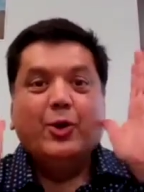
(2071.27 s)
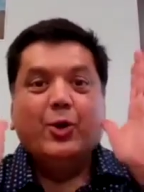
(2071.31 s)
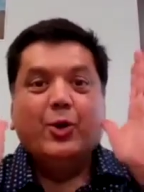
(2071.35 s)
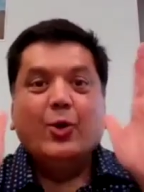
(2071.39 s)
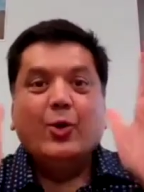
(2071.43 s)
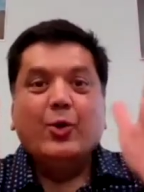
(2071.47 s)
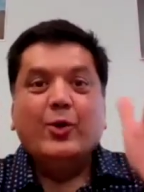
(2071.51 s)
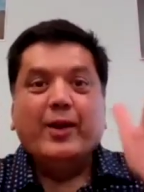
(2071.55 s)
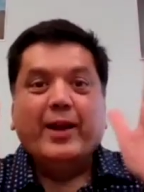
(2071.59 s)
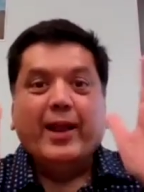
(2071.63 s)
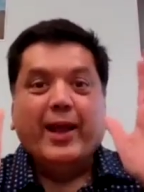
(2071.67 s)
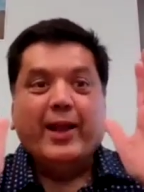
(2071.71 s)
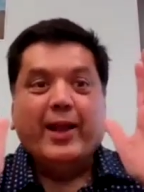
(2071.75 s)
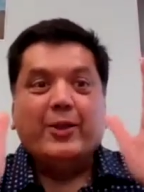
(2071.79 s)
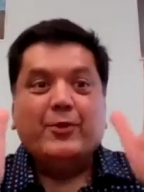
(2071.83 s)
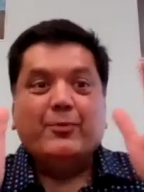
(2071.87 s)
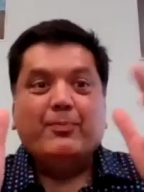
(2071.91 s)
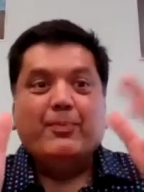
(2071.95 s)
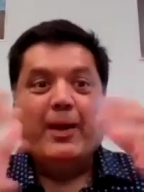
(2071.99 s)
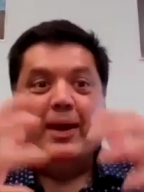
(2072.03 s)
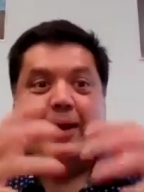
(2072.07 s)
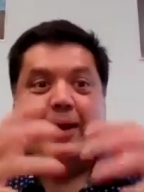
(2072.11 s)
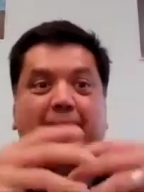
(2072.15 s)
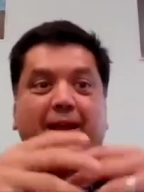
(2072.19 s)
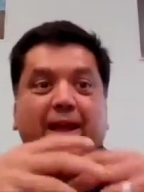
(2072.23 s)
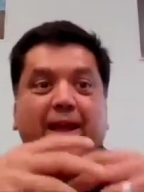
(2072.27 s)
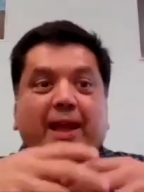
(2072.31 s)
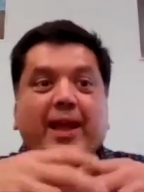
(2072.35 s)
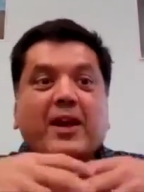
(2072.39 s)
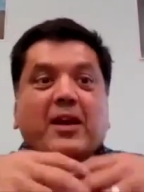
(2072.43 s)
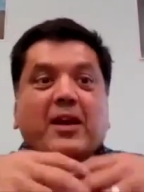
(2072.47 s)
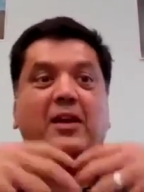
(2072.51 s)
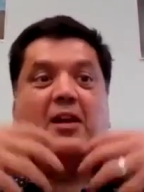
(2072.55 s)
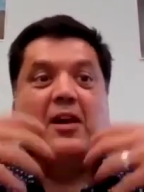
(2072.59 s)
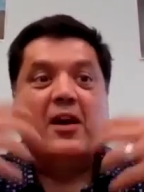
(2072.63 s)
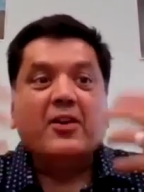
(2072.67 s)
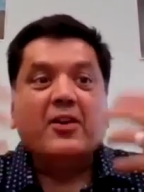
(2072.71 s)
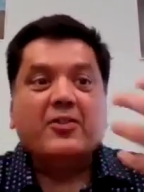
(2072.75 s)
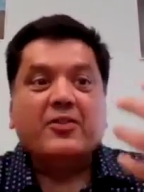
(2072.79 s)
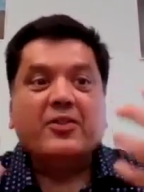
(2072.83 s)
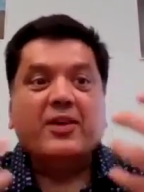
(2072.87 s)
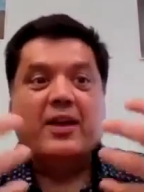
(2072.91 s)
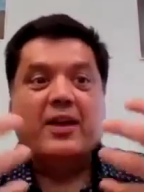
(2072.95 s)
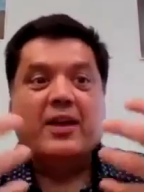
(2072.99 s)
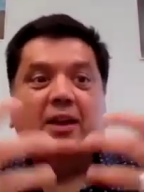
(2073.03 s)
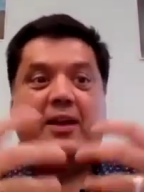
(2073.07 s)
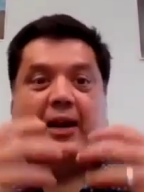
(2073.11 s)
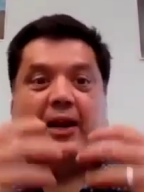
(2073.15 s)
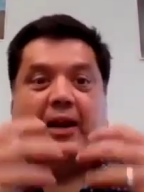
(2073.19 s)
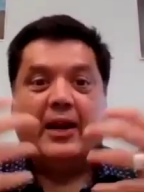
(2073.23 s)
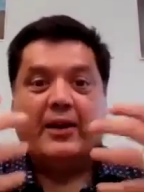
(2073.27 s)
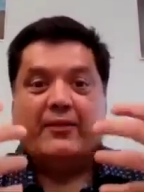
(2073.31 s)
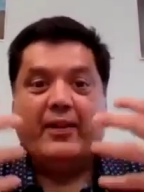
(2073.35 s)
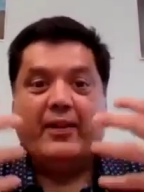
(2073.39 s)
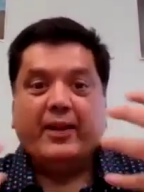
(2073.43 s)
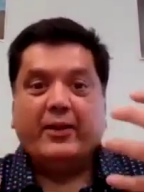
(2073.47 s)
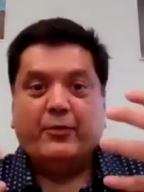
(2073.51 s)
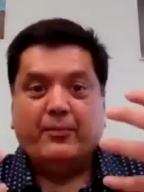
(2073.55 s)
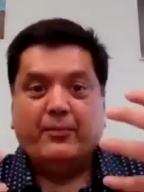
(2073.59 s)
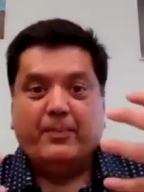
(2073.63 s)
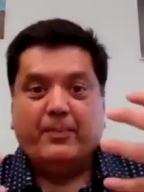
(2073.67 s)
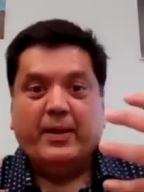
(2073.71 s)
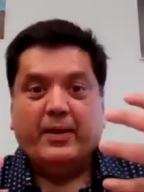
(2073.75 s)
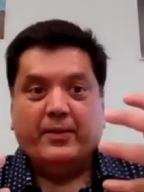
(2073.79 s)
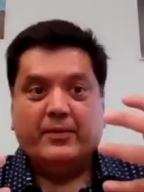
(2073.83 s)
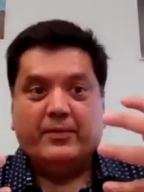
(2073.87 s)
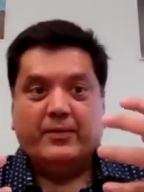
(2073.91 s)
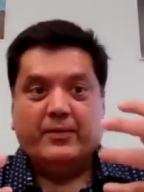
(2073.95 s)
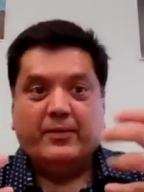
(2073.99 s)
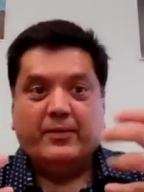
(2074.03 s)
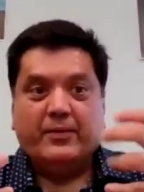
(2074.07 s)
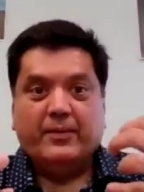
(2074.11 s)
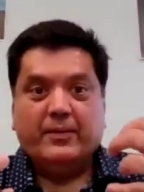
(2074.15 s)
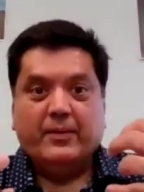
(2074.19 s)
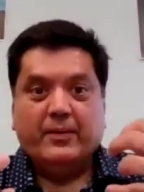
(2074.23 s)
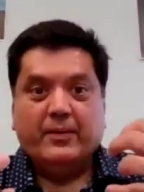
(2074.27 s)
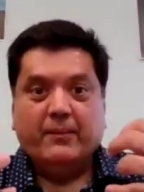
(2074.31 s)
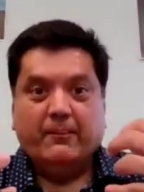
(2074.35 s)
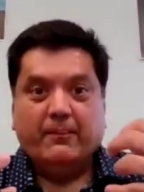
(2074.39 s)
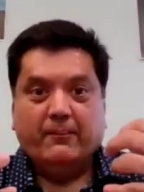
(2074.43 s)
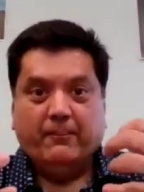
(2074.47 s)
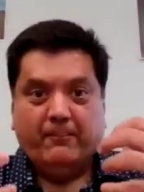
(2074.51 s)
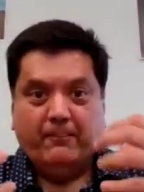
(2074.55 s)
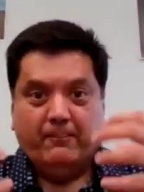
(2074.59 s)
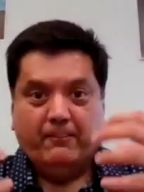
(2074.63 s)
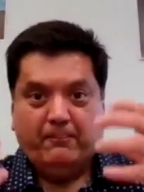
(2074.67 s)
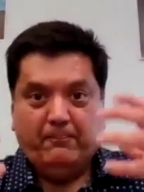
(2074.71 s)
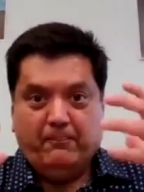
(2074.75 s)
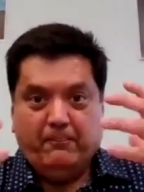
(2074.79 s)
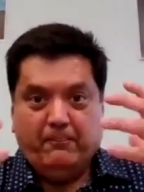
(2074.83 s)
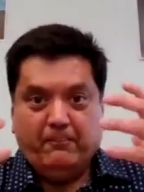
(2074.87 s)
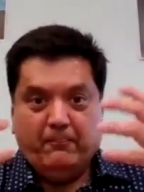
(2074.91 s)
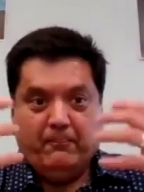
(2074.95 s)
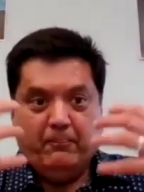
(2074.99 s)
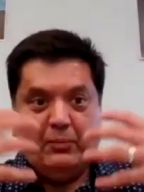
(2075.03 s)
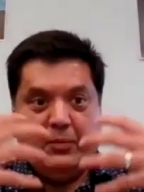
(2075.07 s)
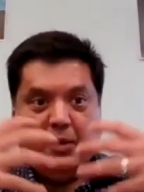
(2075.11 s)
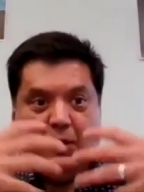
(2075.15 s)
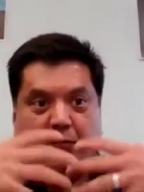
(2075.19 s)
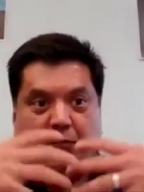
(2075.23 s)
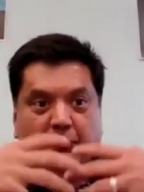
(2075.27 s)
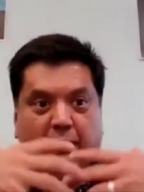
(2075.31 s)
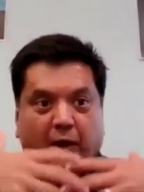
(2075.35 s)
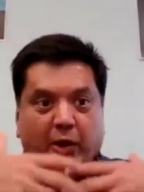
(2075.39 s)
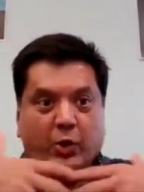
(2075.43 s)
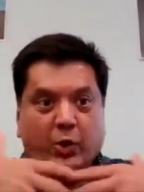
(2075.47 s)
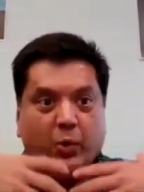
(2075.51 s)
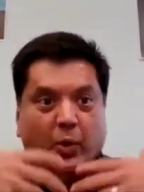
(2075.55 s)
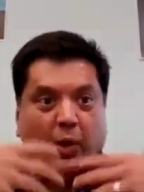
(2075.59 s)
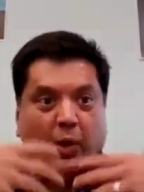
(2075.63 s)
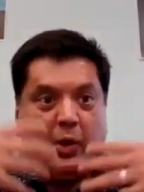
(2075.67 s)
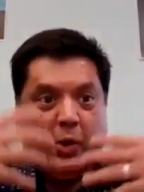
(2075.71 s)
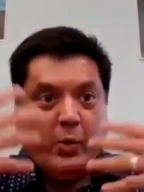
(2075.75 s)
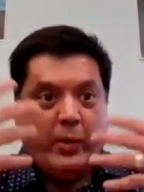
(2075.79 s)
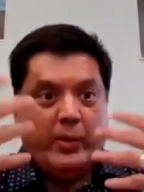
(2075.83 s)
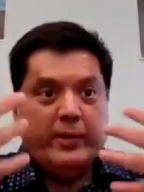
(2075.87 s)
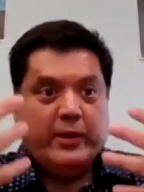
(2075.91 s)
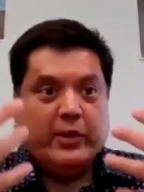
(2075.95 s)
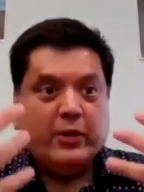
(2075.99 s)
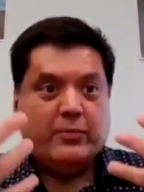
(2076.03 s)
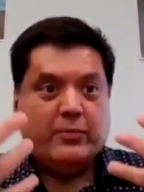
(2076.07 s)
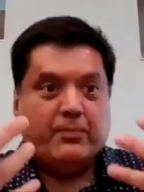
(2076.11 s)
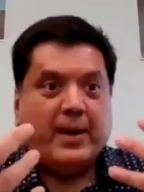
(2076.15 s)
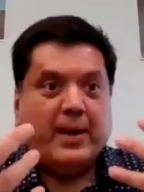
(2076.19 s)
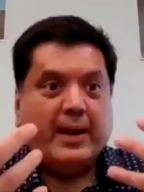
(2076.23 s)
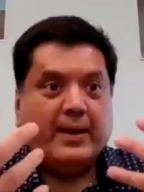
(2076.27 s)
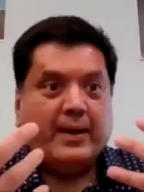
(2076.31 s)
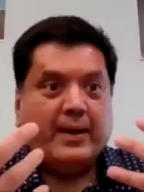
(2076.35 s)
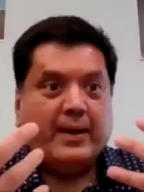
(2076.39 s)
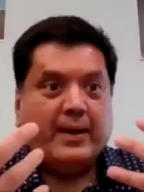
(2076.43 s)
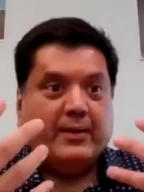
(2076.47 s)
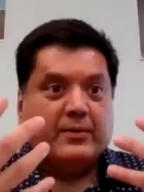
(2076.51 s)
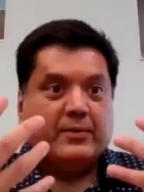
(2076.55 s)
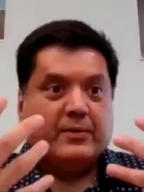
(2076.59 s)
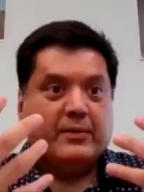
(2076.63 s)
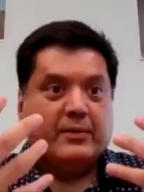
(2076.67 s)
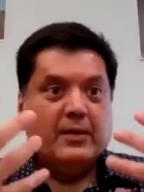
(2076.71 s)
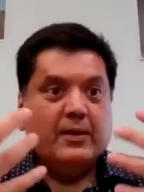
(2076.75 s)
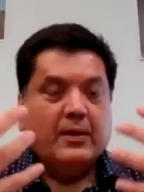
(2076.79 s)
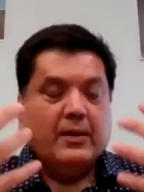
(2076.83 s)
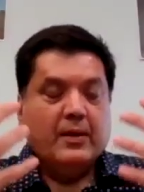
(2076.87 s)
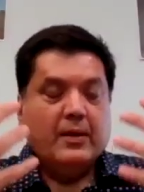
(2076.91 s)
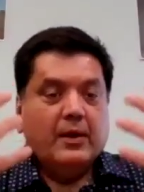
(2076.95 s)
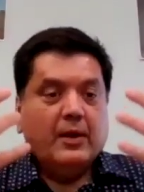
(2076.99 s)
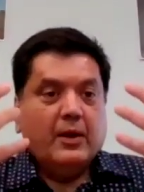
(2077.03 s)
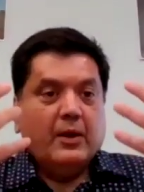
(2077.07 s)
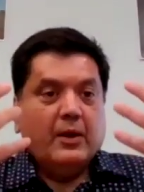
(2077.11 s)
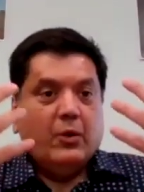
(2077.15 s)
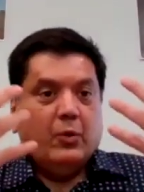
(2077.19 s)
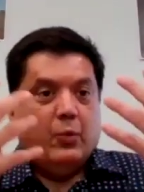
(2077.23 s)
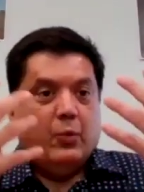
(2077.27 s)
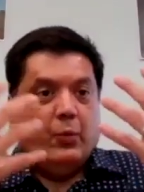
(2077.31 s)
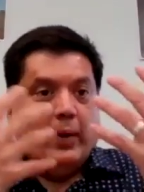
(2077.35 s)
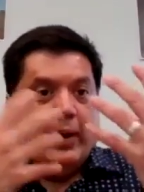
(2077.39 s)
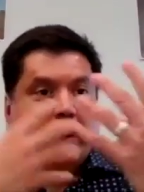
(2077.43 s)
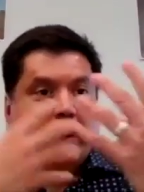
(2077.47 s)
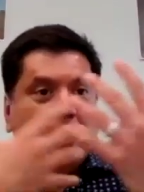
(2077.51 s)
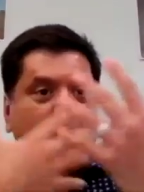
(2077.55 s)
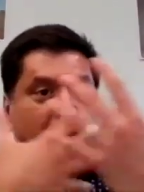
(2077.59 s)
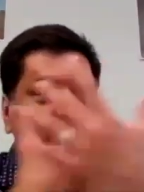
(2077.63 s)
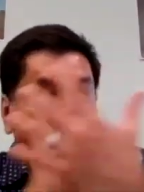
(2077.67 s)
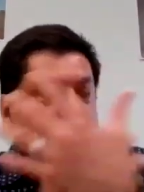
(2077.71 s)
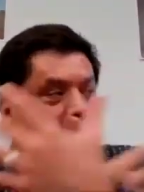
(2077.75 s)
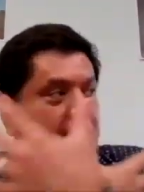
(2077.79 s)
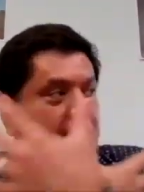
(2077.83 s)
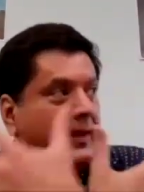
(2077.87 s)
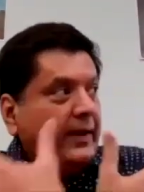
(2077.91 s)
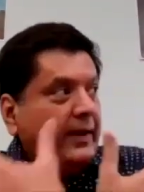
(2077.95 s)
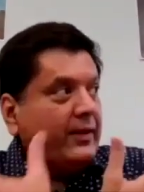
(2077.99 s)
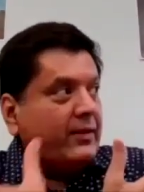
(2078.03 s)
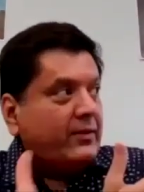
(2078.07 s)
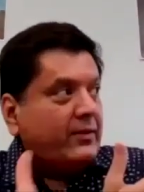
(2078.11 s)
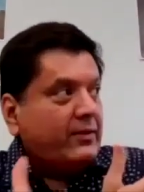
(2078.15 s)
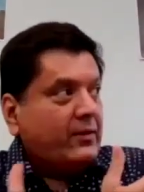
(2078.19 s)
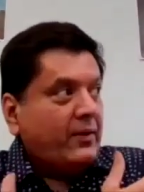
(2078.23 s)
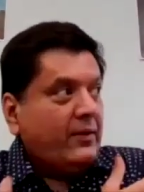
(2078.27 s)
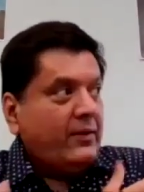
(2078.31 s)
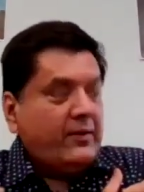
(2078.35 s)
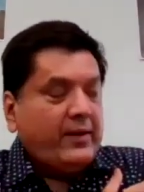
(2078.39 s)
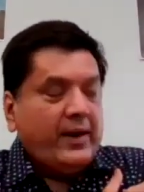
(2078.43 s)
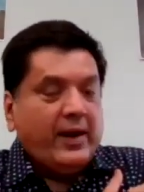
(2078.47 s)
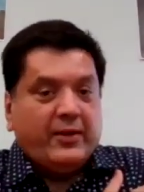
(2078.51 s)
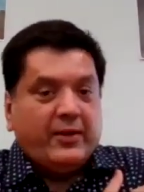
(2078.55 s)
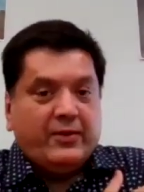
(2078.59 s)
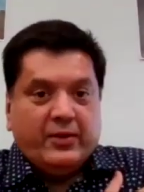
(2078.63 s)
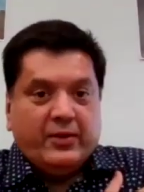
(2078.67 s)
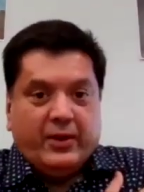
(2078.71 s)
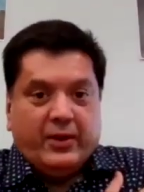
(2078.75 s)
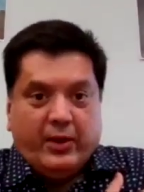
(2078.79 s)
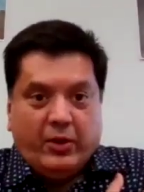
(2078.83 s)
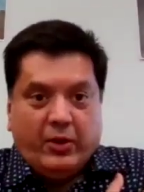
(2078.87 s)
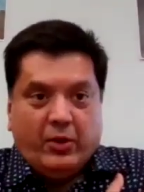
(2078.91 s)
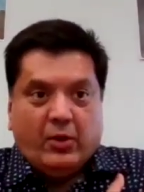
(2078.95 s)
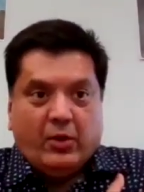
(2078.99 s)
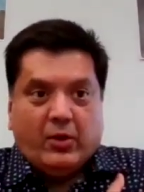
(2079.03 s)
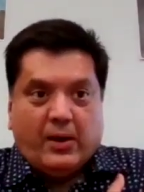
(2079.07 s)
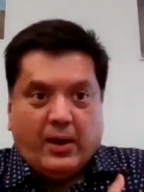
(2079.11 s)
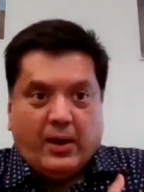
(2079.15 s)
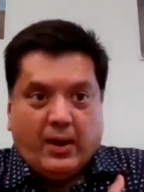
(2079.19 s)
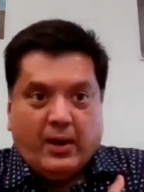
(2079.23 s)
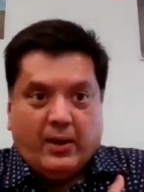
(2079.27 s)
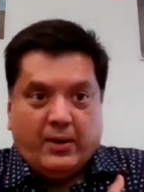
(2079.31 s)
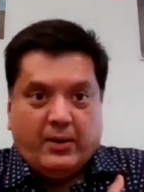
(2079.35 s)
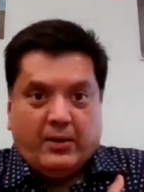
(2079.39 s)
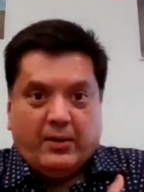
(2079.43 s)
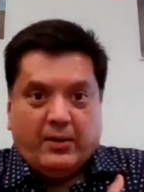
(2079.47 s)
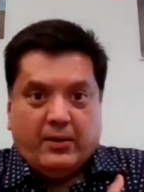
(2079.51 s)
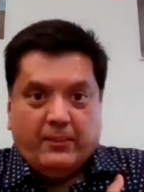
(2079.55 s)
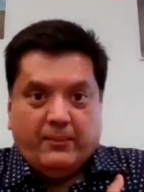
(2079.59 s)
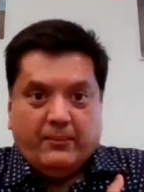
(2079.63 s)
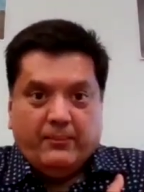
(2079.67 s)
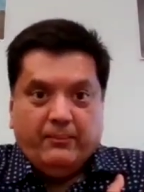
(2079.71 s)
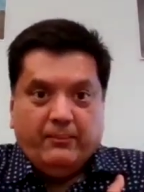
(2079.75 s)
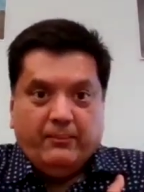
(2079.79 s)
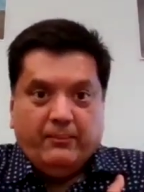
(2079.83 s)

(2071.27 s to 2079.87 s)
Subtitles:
Don't expect a gushing kind of an experience when you're doing this practice. When there is contraction in your heart,